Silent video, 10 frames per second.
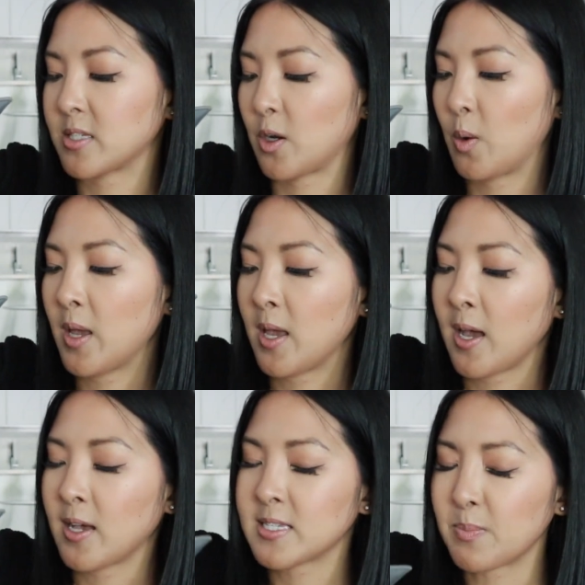So
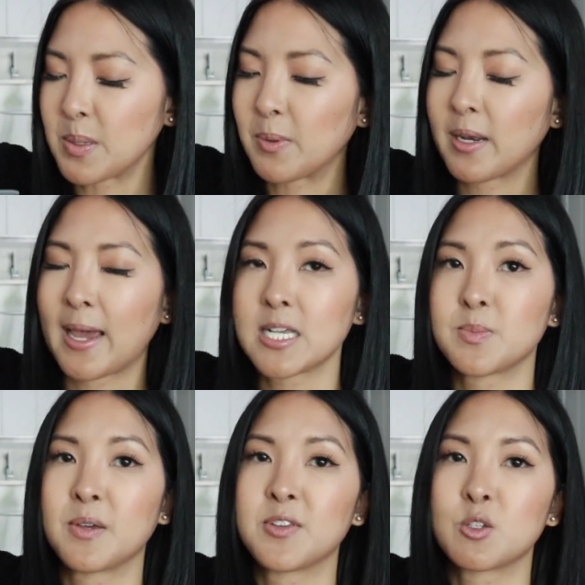some people had asked
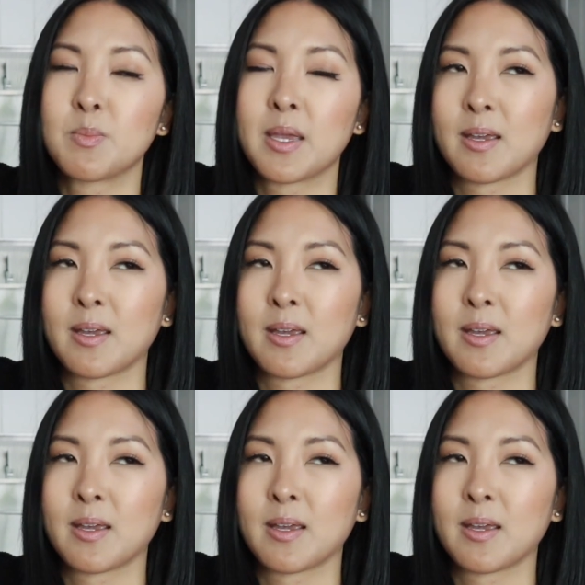me if this would make